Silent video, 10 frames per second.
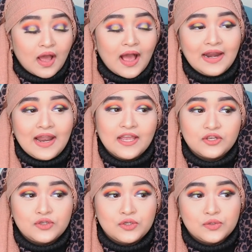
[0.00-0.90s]
I
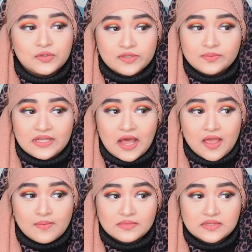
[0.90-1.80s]
like to
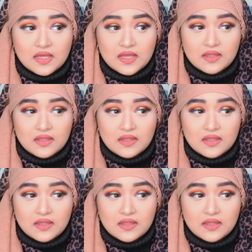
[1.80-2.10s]
sometimes